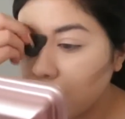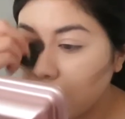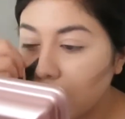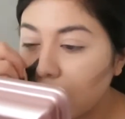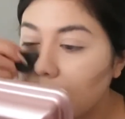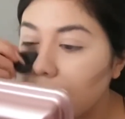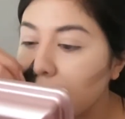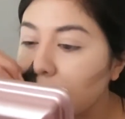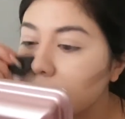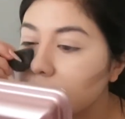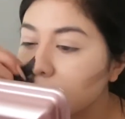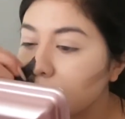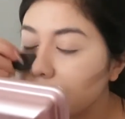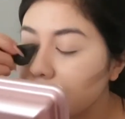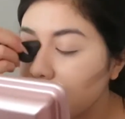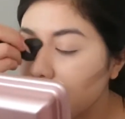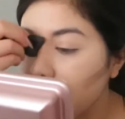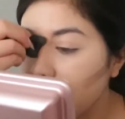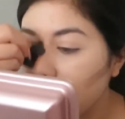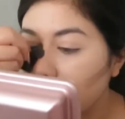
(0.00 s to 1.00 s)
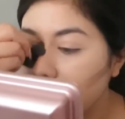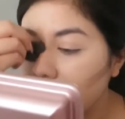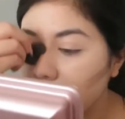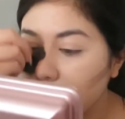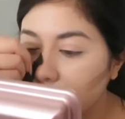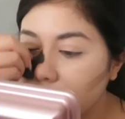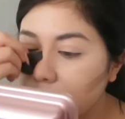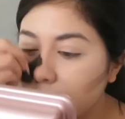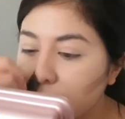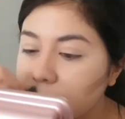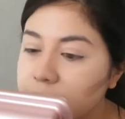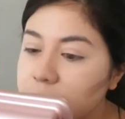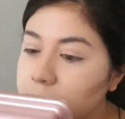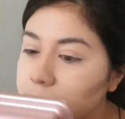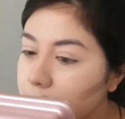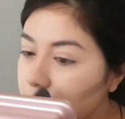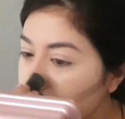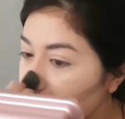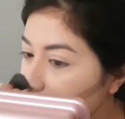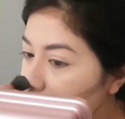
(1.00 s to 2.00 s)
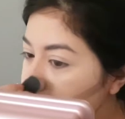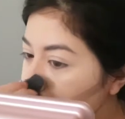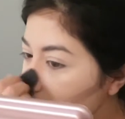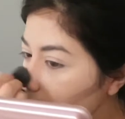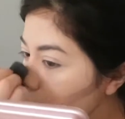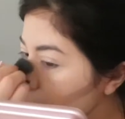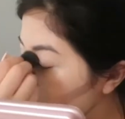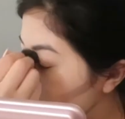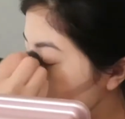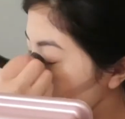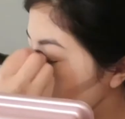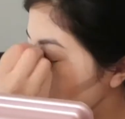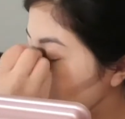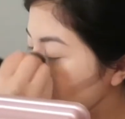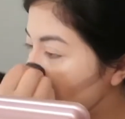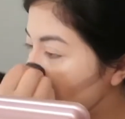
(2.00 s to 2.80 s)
and my smile.